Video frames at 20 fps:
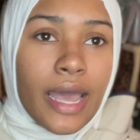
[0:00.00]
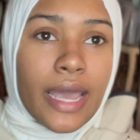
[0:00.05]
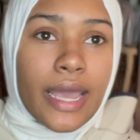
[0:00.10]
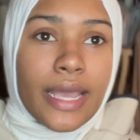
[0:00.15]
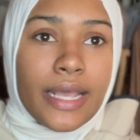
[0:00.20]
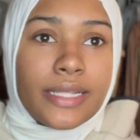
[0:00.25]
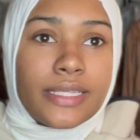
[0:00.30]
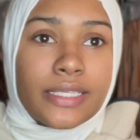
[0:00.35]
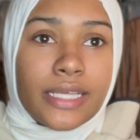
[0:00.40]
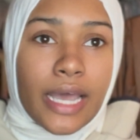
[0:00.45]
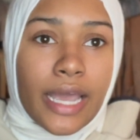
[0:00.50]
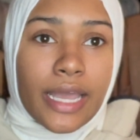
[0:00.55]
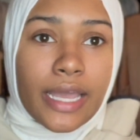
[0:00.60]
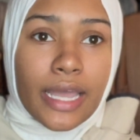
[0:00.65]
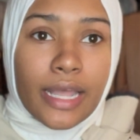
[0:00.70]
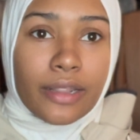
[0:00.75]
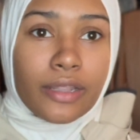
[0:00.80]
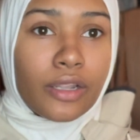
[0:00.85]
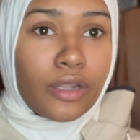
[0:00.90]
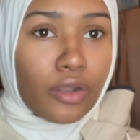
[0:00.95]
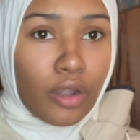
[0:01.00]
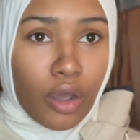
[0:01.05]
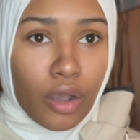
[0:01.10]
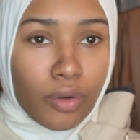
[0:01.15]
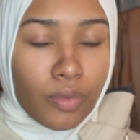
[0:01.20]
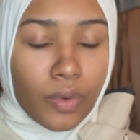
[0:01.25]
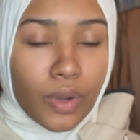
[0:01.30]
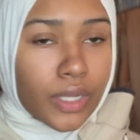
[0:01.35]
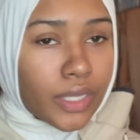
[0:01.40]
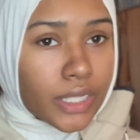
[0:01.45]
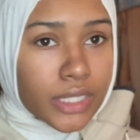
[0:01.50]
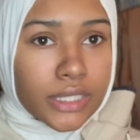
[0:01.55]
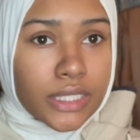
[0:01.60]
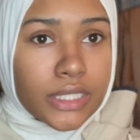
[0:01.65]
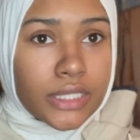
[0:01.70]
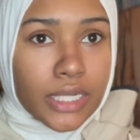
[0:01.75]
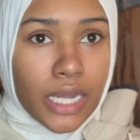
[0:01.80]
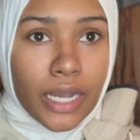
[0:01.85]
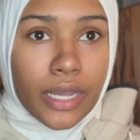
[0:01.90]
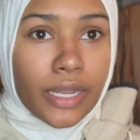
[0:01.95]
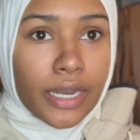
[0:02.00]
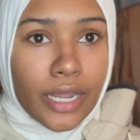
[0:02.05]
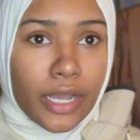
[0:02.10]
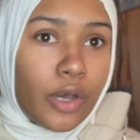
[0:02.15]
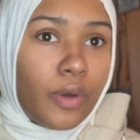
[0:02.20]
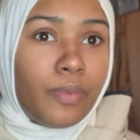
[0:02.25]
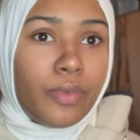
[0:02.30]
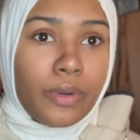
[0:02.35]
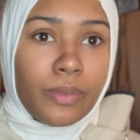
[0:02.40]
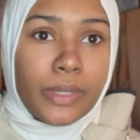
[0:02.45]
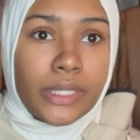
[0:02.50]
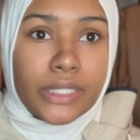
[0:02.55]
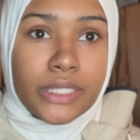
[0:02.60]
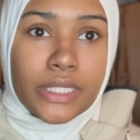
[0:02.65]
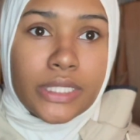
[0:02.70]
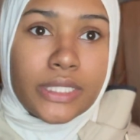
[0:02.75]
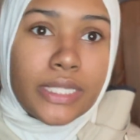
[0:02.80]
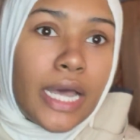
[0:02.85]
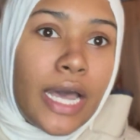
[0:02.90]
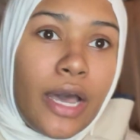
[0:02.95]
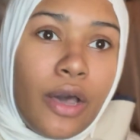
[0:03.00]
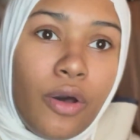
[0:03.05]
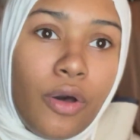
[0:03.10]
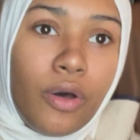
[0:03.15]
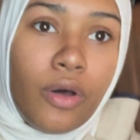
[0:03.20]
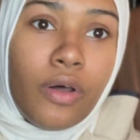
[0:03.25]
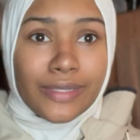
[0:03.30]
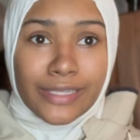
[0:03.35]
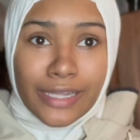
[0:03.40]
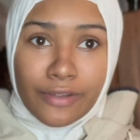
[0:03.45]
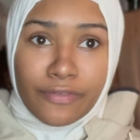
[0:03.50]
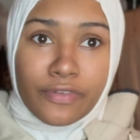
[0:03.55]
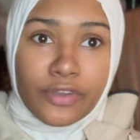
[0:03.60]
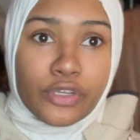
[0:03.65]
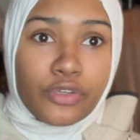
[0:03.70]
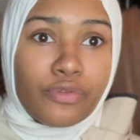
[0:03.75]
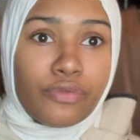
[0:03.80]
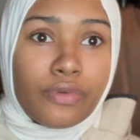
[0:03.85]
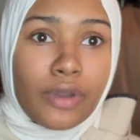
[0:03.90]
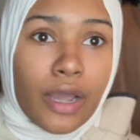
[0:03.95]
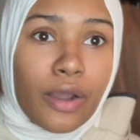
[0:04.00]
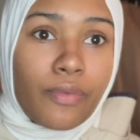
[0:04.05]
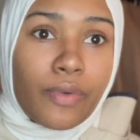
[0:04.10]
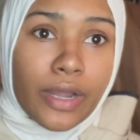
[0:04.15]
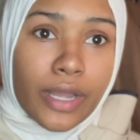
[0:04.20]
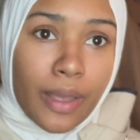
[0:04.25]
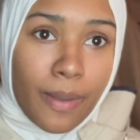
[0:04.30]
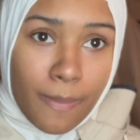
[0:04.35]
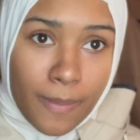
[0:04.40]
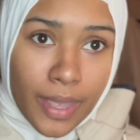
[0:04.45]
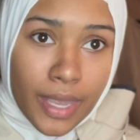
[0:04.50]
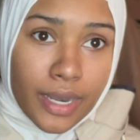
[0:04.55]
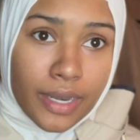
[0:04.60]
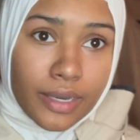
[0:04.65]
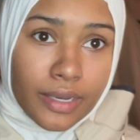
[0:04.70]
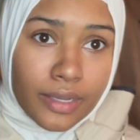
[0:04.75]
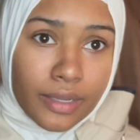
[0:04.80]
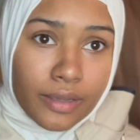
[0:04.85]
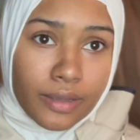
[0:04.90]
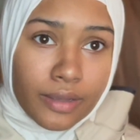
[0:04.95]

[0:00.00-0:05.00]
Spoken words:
it's like in the long run, this is not going to help your business at all. Definitely do not recommend.